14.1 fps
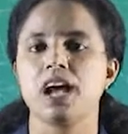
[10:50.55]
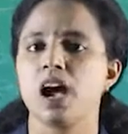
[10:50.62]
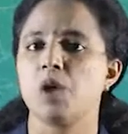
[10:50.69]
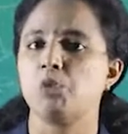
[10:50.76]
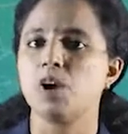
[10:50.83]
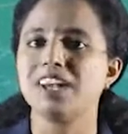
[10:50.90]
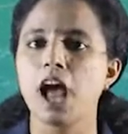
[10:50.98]

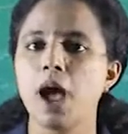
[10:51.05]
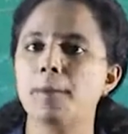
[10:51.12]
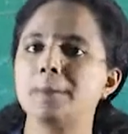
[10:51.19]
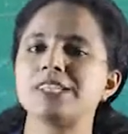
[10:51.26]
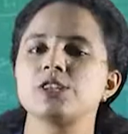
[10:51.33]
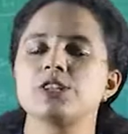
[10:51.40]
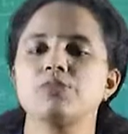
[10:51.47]
And what
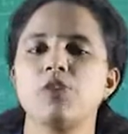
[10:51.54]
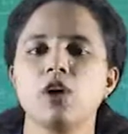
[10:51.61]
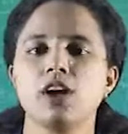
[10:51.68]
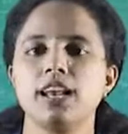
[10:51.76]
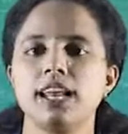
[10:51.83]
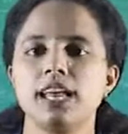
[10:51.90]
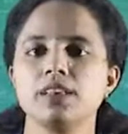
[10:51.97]
happens to the
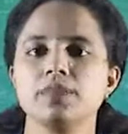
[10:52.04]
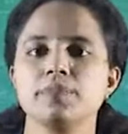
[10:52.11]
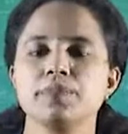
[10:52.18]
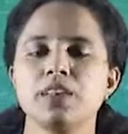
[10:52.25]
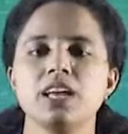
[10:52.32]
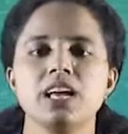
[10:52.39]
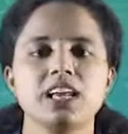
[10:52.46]
focal
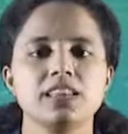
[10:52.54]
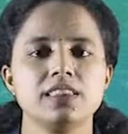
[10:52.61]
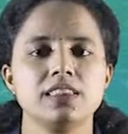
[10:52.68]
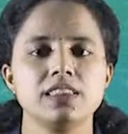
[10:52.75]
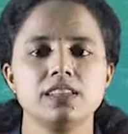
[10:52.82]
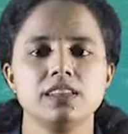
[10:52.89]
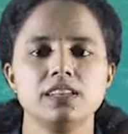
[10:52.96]

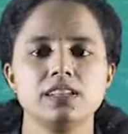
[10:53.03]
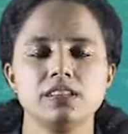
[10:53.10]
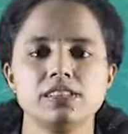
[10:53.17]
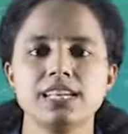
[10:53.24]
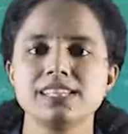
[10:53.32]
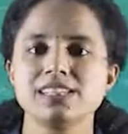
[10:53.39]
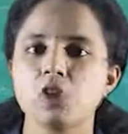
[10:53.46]
length? The
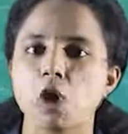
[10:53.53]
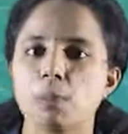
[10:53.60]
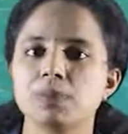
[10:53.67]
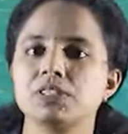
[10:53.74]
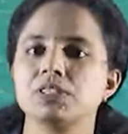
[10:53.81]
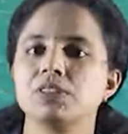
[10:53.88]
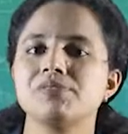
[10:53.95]
just
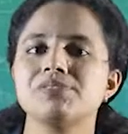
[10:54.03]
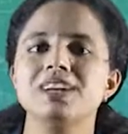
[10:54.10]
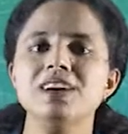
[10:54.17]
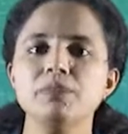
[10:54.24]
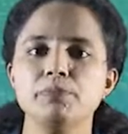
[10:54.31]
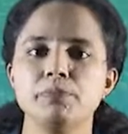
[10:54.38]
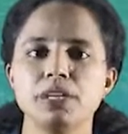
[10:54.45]
opposite of
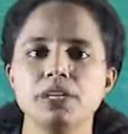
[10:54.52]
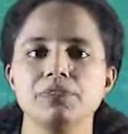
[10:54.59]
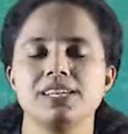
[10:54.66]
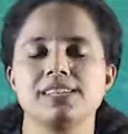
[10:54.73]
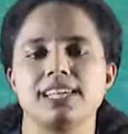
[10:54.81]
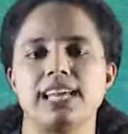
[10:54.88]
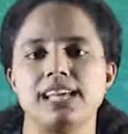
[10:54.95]
the
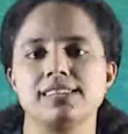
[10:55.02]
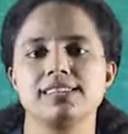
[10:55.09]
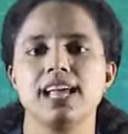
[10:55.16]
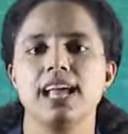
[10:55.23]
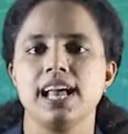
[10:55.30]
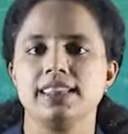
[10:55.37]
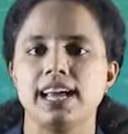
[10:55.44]
previous case.
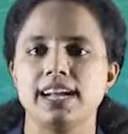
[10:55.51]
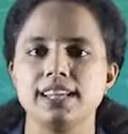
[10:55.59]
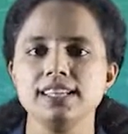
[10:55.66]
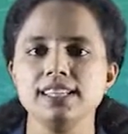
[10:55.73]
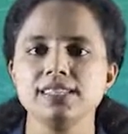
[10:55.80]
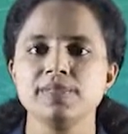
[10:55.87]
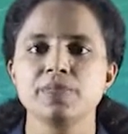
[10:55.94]
That
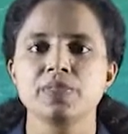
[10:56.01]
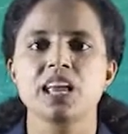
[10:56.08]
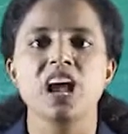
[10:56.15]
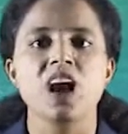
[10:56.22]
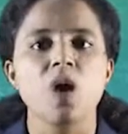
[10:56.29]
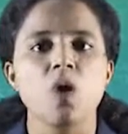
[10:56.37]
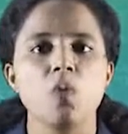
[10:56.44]
is,
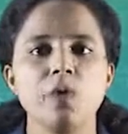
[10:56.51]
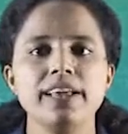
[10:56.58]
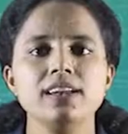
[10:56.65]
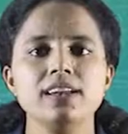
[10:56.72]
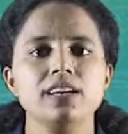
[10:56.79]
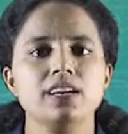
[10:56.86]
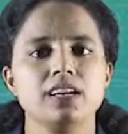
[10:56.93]
when
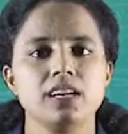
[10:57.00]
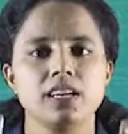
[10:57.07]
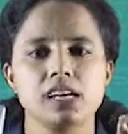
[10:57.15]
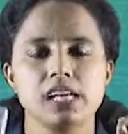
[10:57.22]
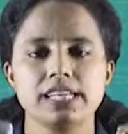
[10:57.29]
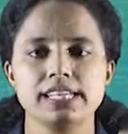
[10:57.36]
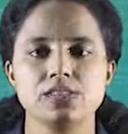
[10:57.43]

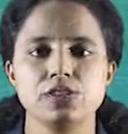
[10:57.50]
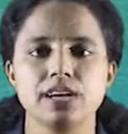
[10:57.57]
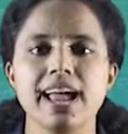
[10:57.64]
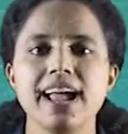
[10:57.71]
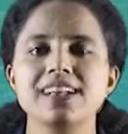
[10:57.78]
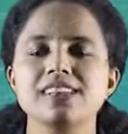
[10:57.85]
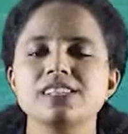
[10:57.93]
it is
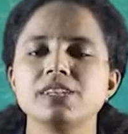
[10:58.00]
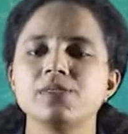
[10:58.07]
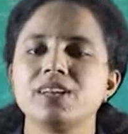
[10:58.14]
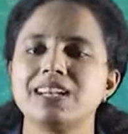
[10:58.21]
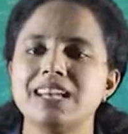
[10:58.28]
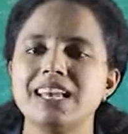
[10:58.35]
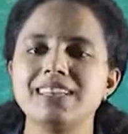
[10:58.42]
relaxed into
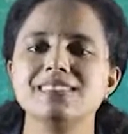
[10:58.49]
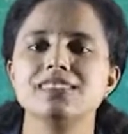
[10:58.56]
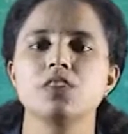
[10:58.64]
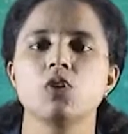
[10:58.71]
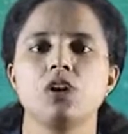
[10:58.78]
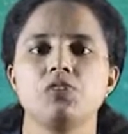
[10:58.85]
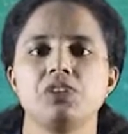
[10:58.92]
a
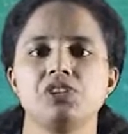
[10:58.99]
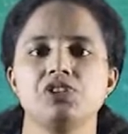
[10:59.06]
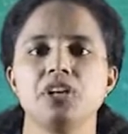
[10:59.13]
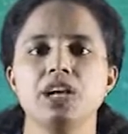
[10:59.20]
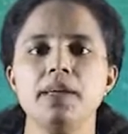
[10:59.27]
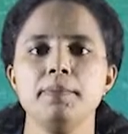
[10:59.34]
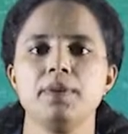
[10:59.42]
less convex
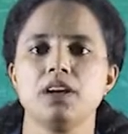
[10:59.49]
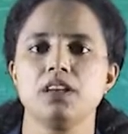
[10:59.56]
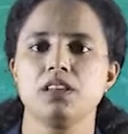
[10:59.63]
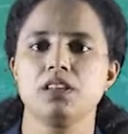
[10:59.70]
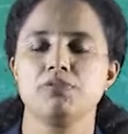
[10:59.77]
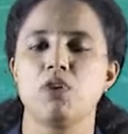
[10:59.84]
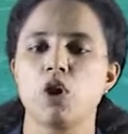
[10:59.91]

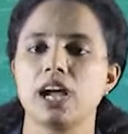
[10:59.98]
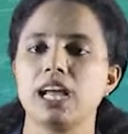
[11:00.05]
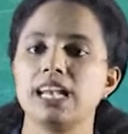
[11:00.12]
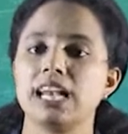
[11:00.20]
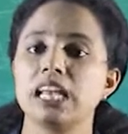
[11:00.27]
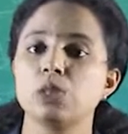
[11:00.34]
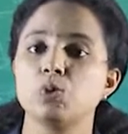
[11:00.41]
shape, the
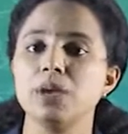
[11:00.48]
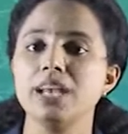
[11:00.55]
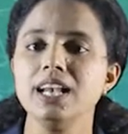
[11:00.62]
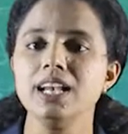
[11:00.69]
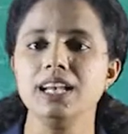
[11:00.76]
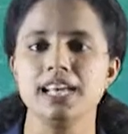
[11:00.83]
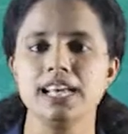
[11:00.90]
focal length
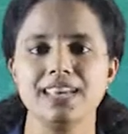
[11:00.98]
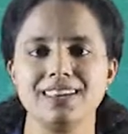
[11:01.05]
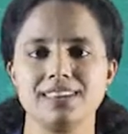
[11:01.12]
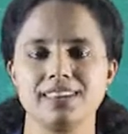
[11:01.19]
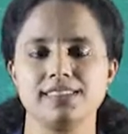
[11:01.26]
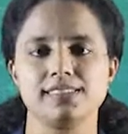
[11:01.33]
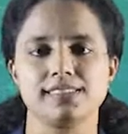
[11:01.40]
will
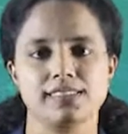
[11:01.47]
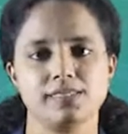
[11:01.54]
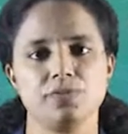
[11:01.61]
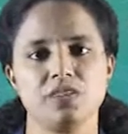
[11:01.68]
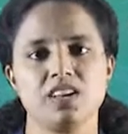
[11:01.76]
increases.